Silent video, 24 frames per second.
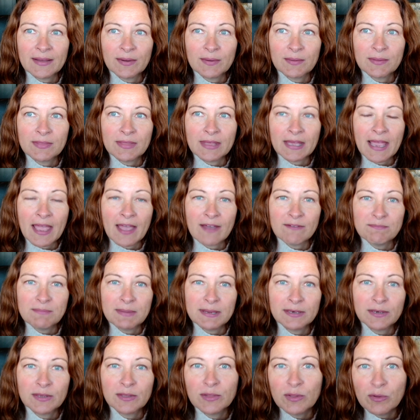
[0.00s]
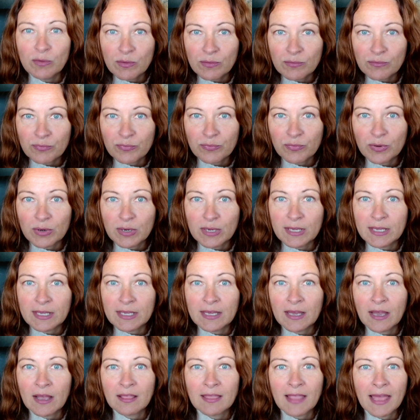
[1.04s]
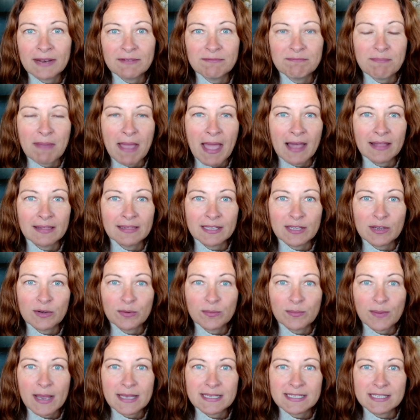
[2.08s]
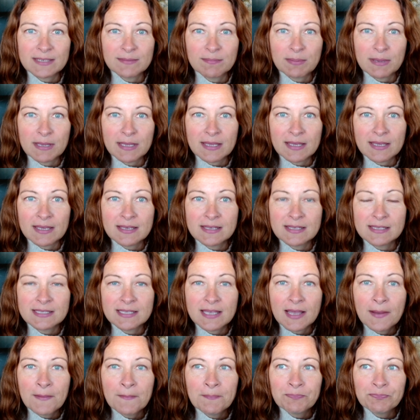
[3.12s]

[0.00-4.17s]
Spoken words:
that have been gluten-free, a lot of paleo recipes.